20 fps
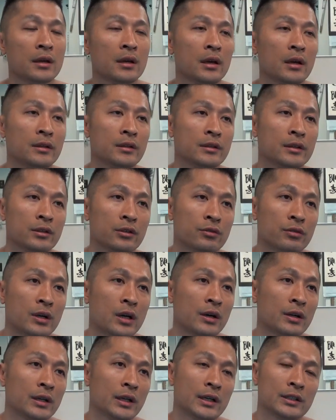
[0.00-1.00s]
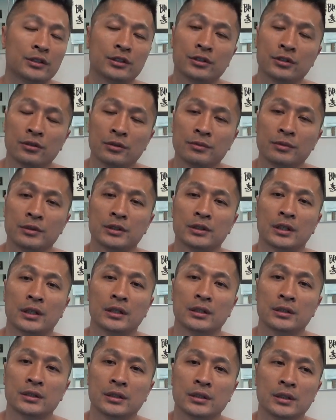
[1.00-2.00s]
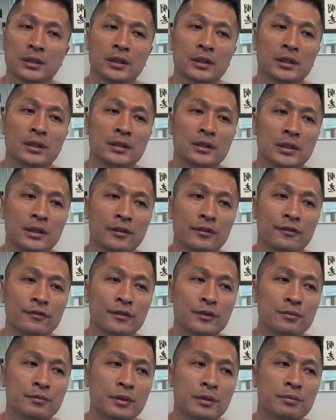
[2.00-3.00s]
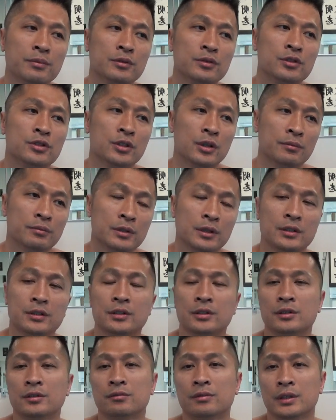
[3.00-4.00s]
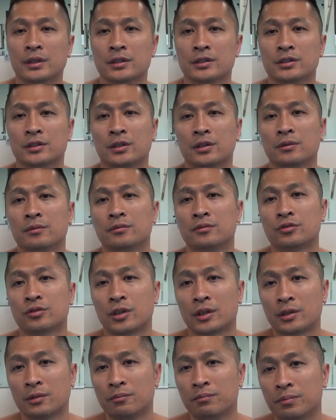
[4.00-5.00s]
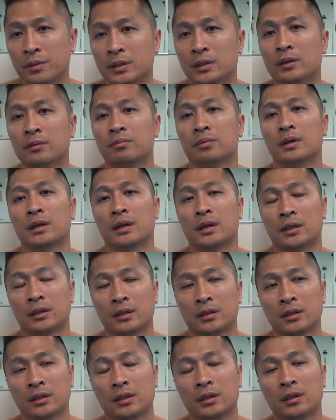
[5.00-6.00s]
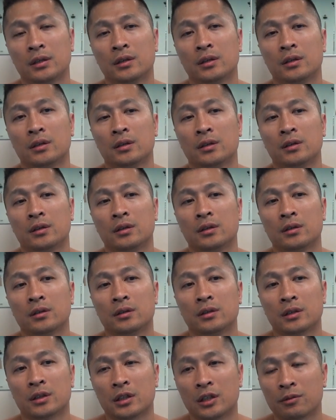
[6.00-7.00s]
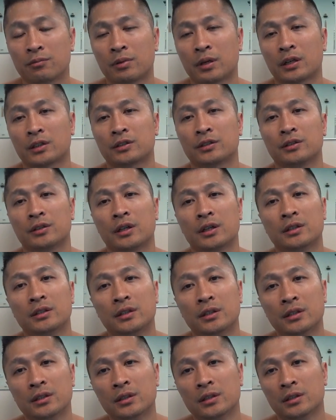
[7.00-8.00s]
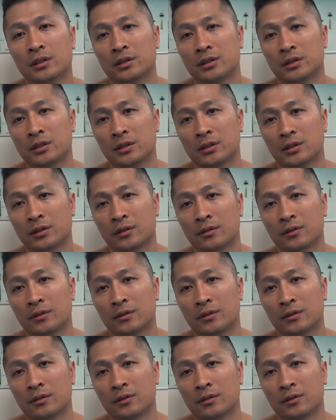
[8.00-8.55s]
And then the crowd got so upset that a few people jumped into the ring and started trying to beat up on the kickboxer that did this.